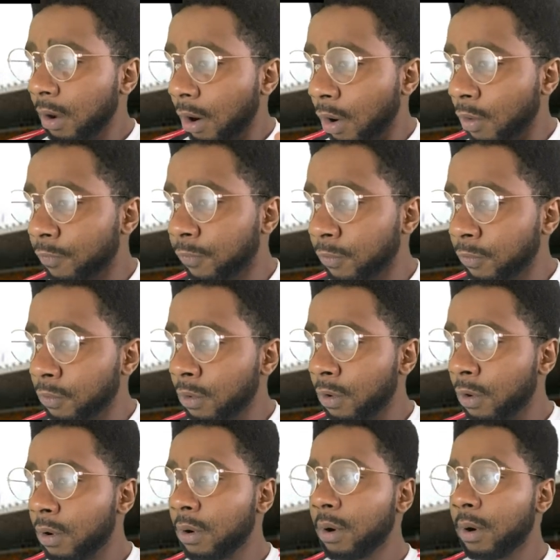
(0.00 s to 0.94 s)

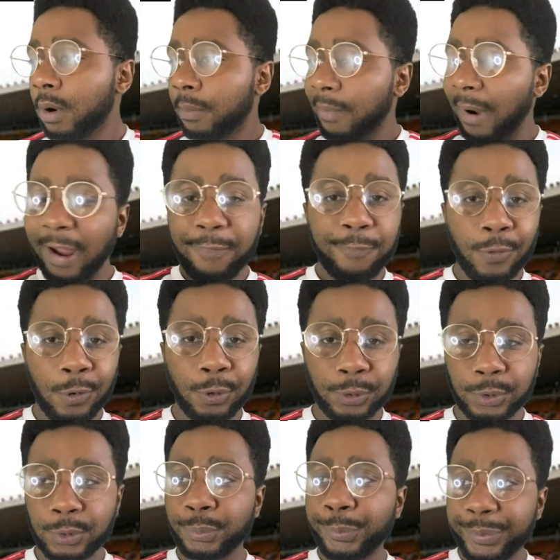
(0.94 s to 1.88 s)
Overall, my
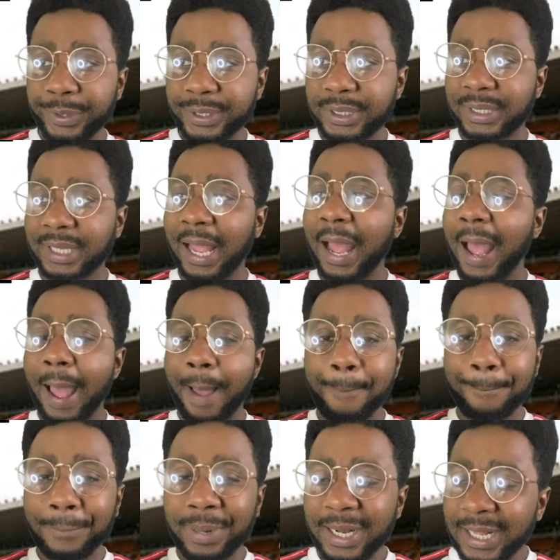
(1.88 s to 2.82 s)
thoughts was that
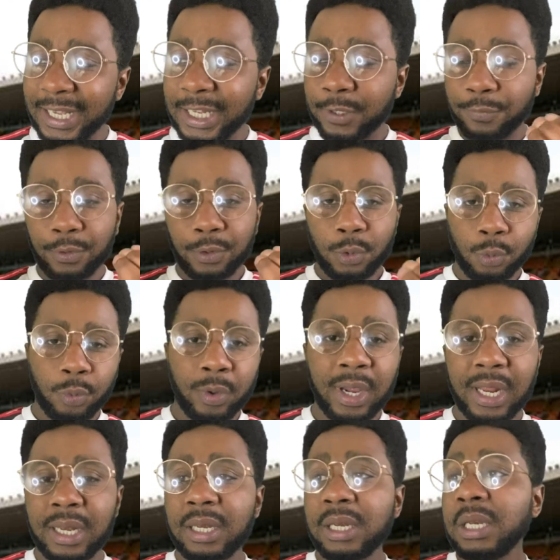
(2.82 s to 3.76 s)
I'm pleased for the
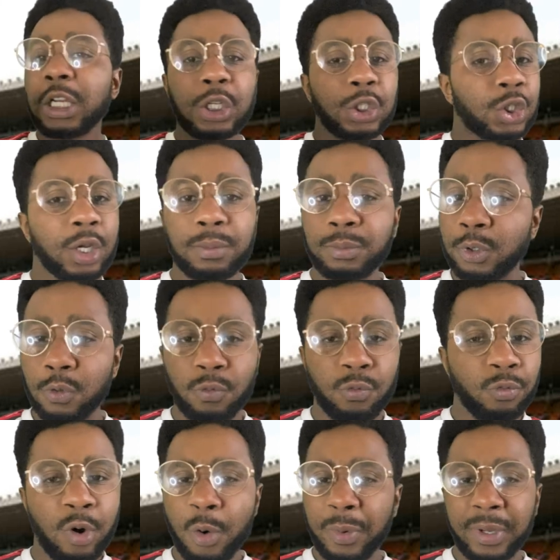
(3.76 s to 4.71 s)
win in terms of
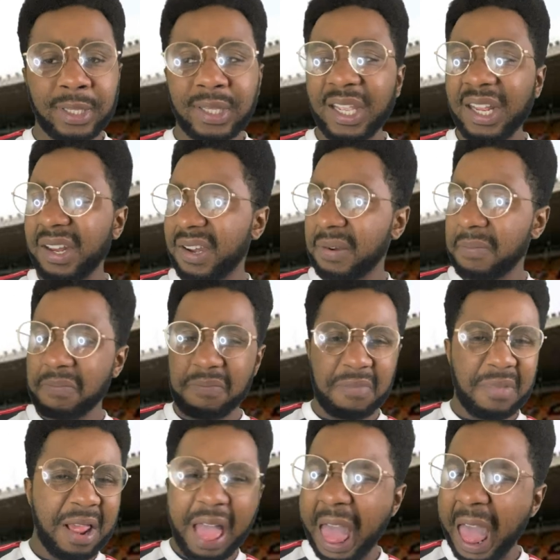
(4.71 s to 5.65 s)
what we did.
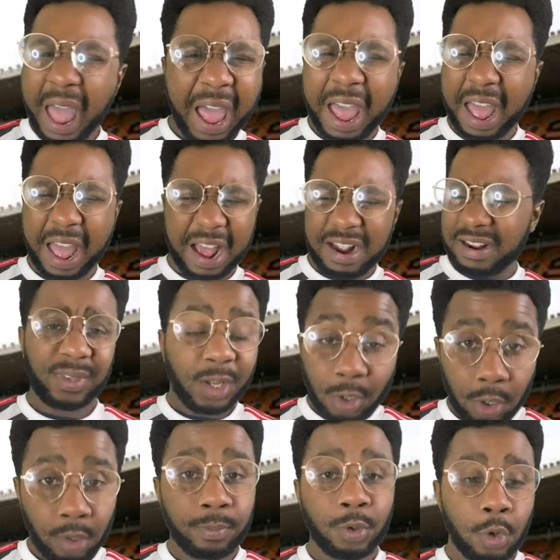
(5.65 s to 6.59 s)

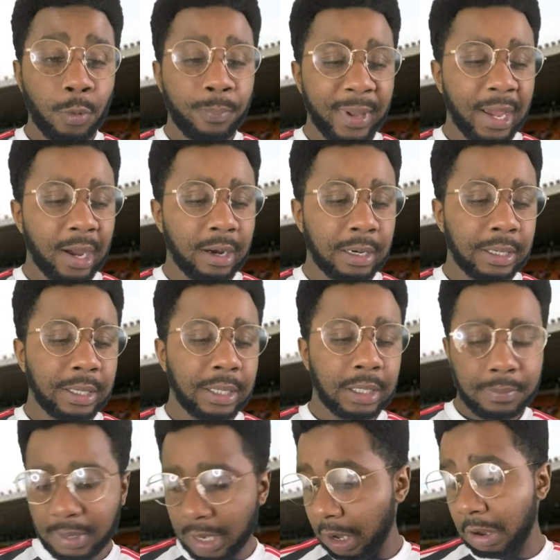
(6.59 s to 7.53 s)
Could do better,
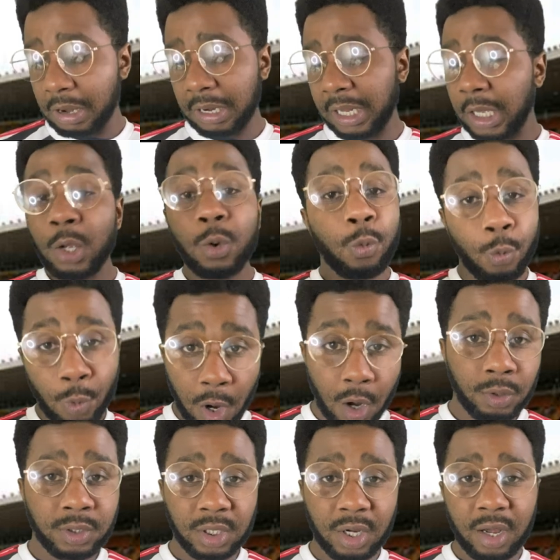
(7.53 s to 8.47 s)
but Oli,
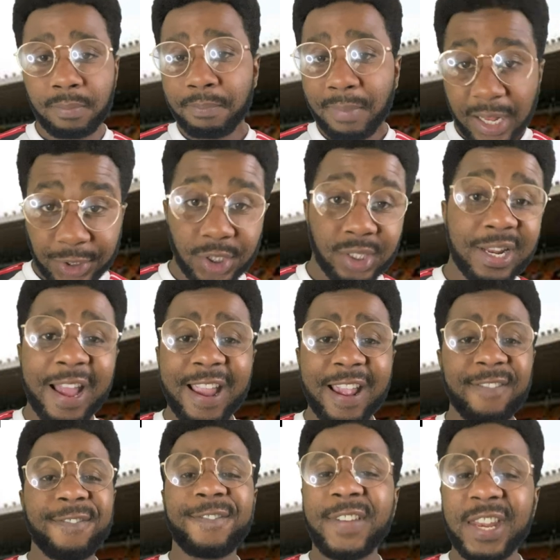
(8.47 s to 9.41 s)
well done. Manchester
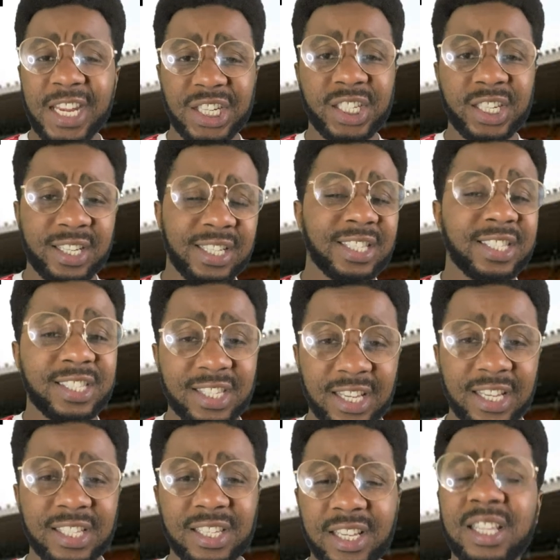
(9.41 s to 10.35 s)
United finishing the
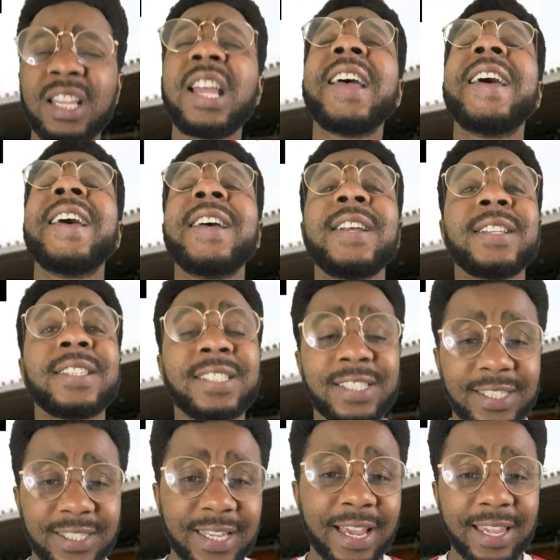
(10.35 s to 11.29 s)
season
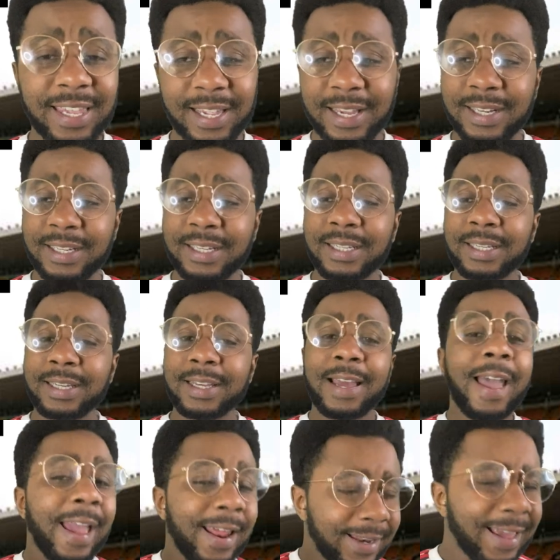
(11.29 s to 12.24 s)
second,
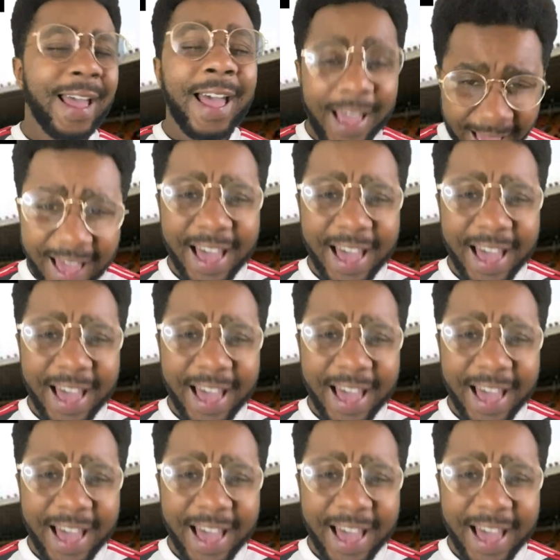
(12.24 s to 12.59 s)
and